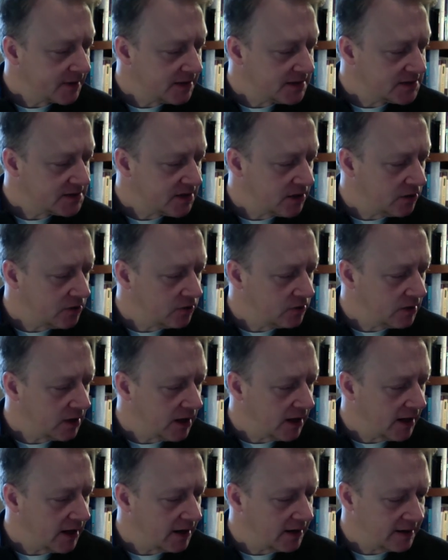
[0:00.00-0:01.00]
So
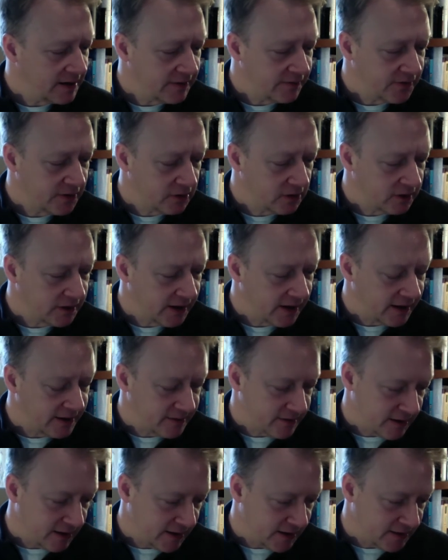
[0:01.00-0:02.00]
if you look
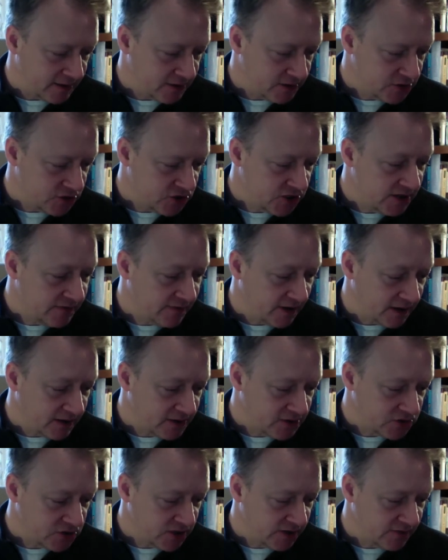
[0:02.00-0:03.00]
on Shiva
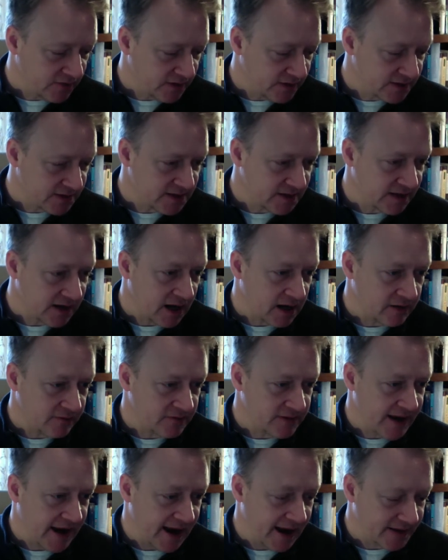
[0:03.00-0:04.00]
is the god of
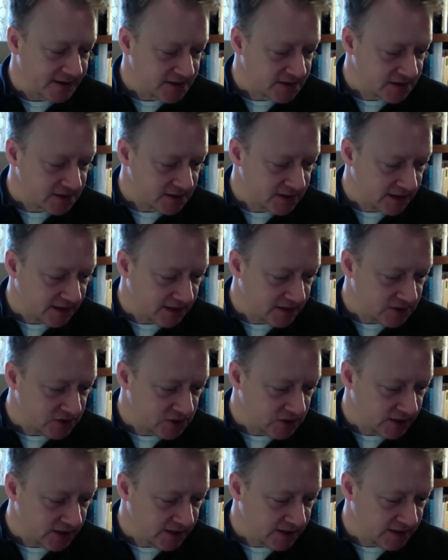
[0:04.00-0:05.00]
dance, and
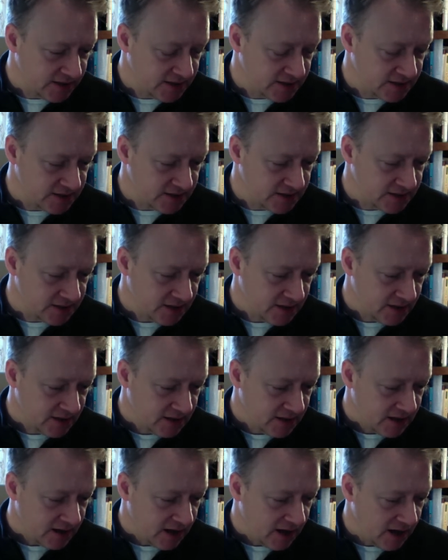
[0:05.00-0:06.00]
she is
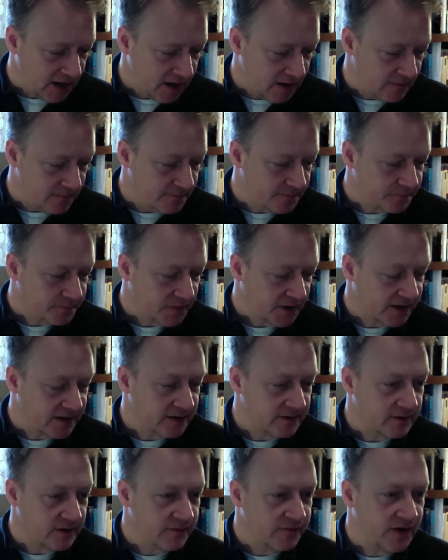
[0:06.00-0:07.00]

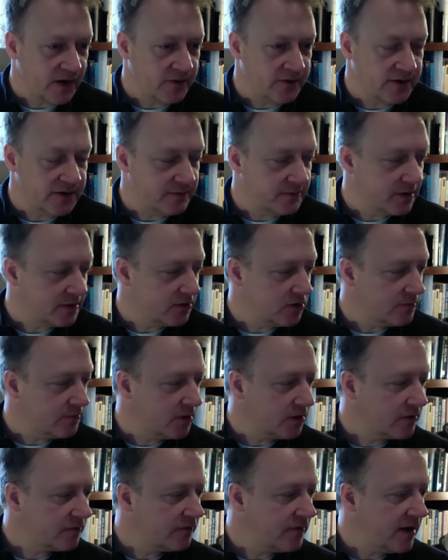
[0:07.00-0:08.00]
found in your
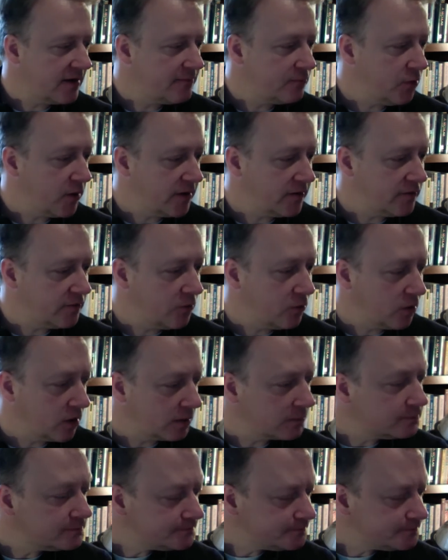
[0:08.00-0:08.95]
book 5.4.